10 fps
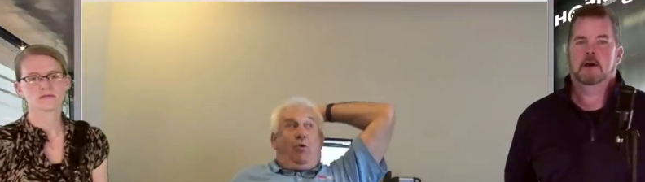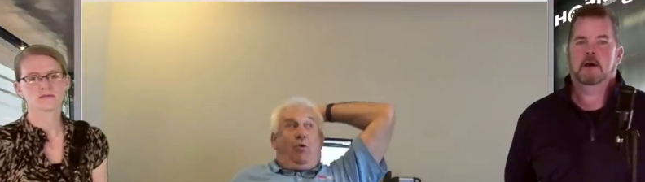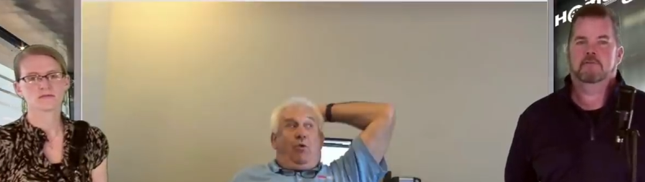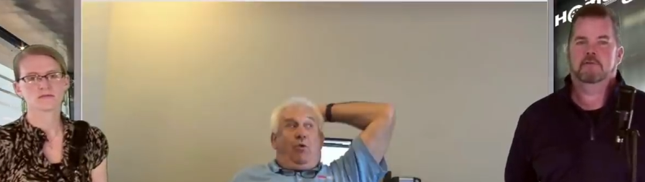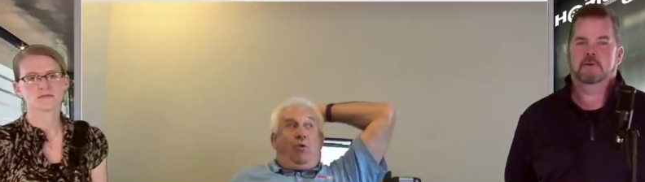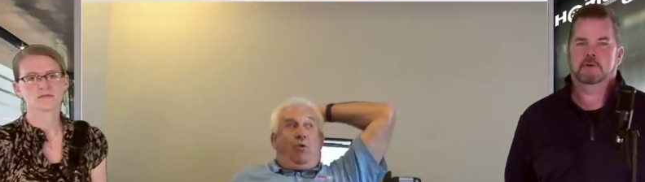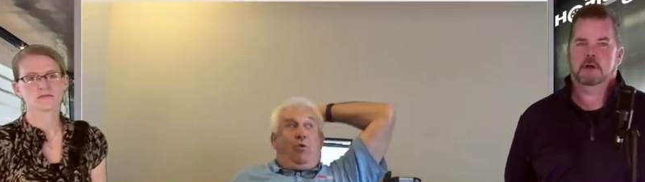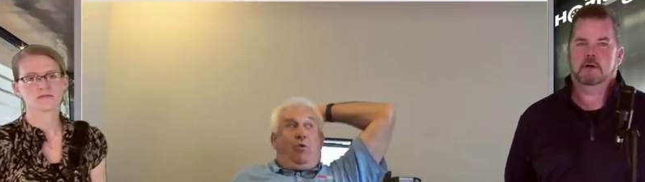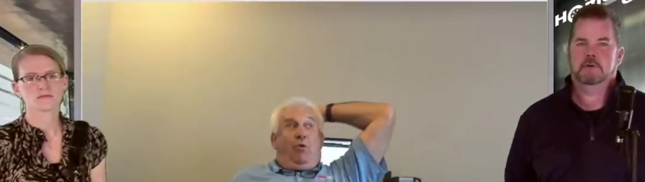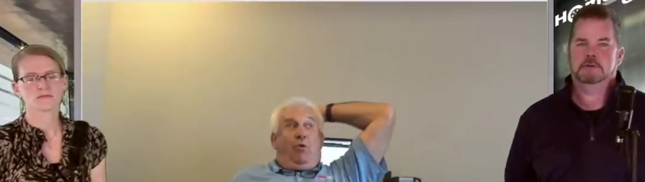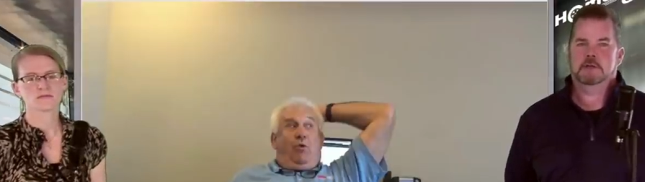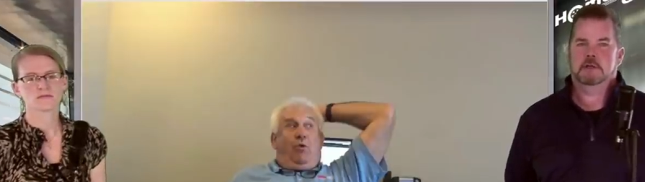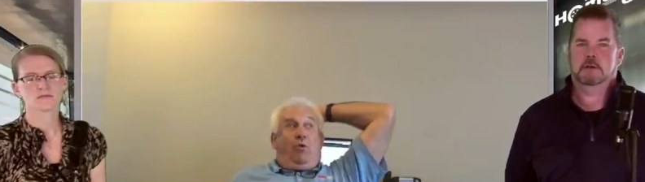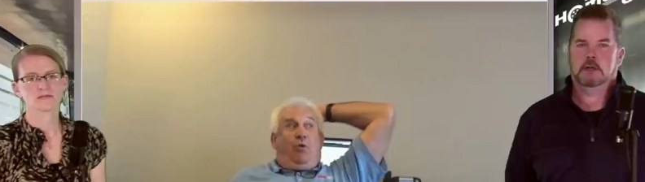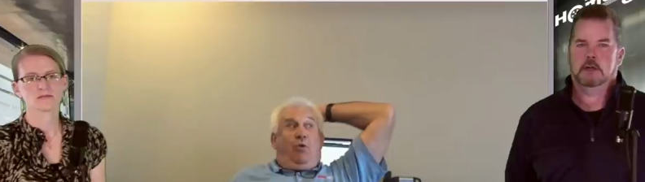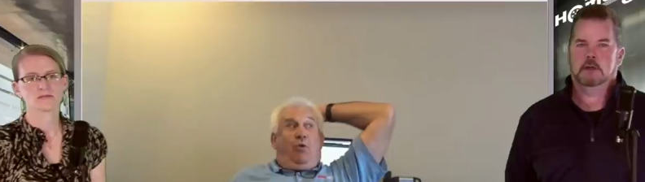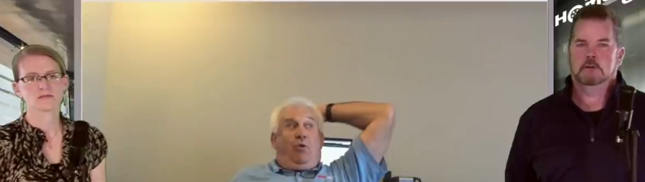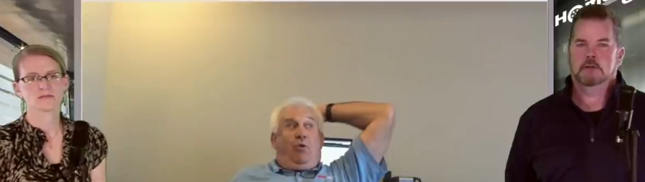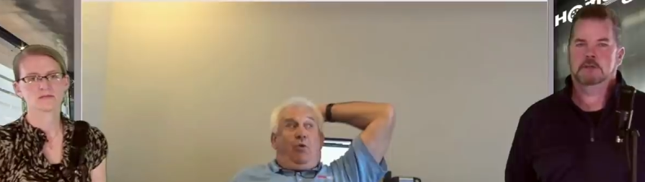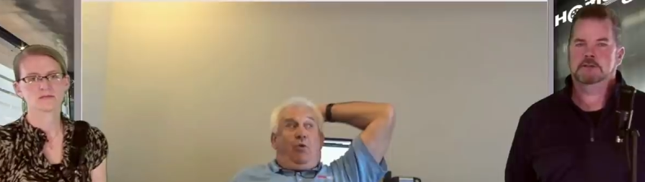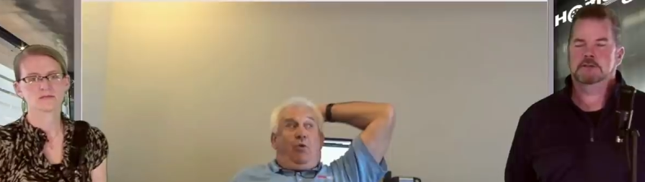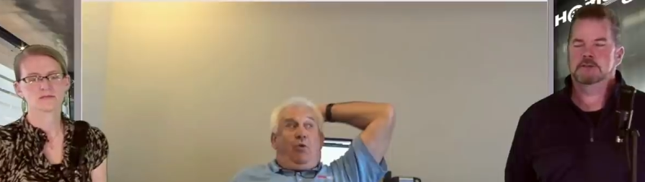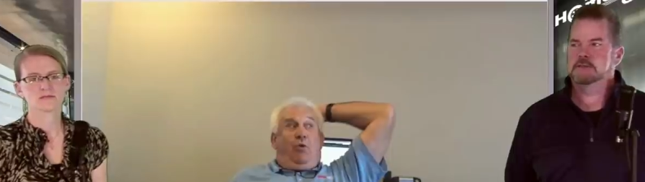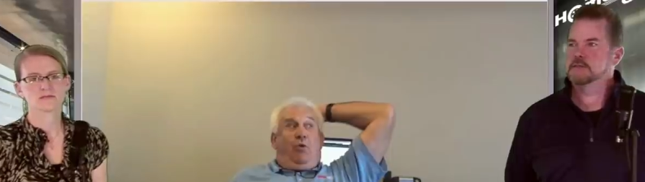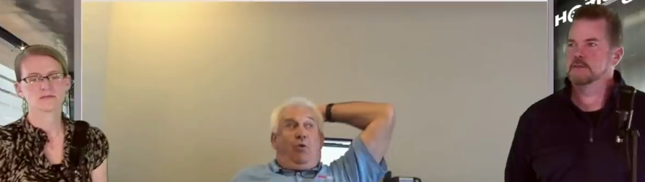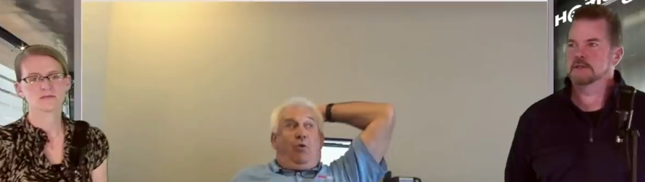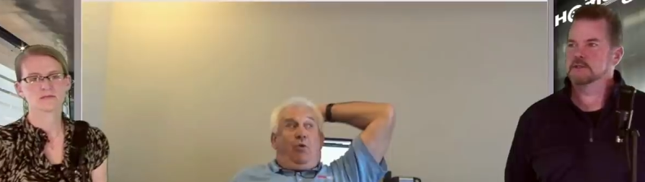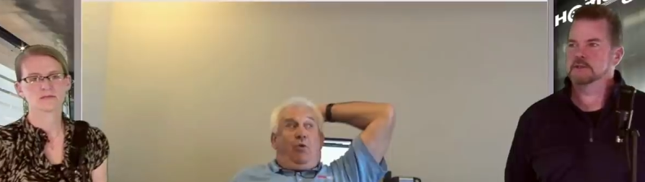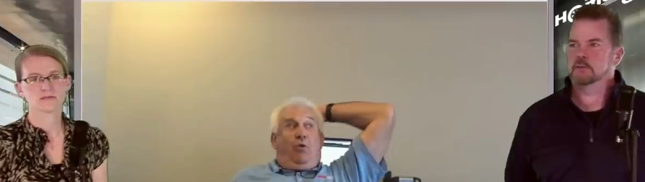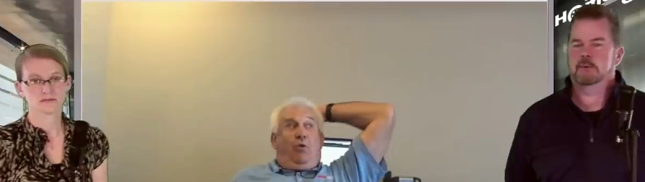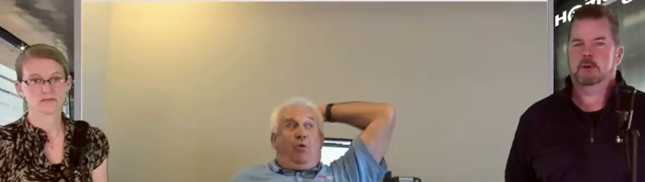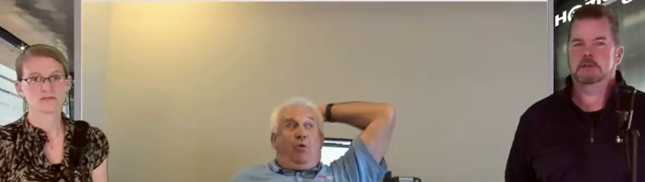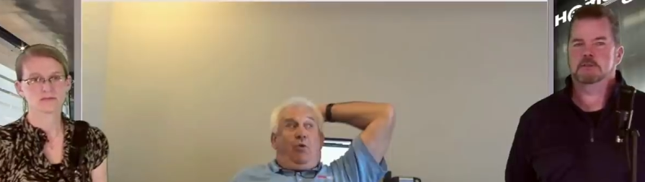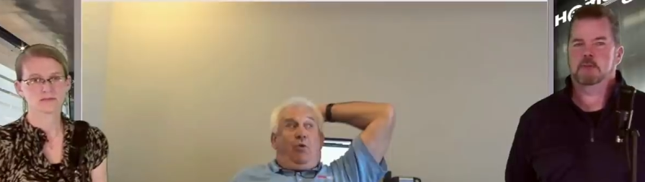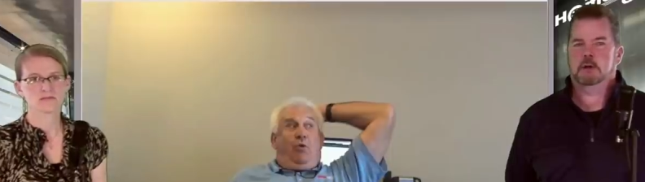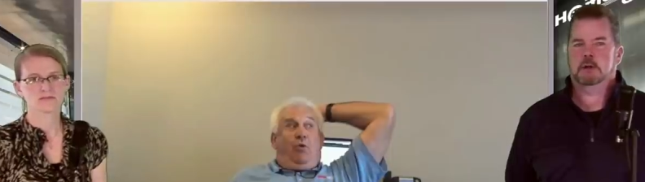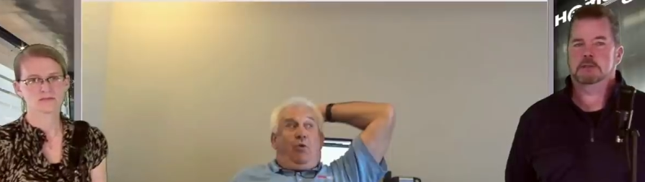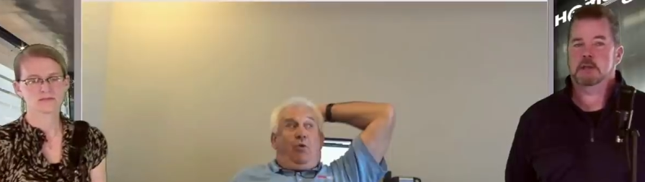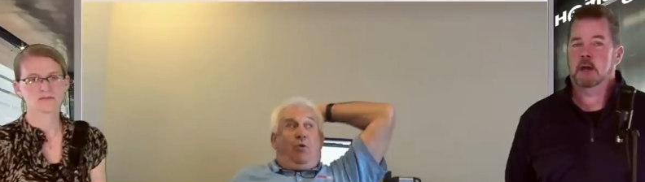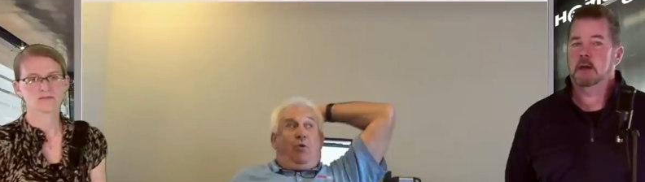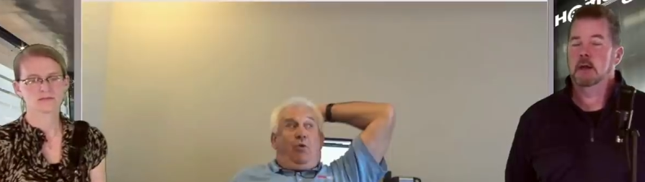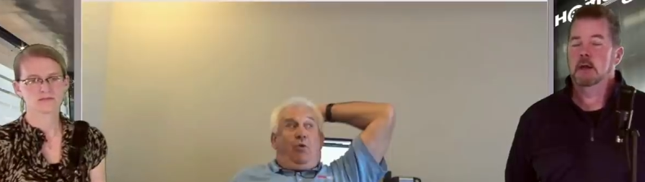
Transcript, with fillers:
Speaker 1: off of every car they're selling right now. That's that's just where the price market has gone.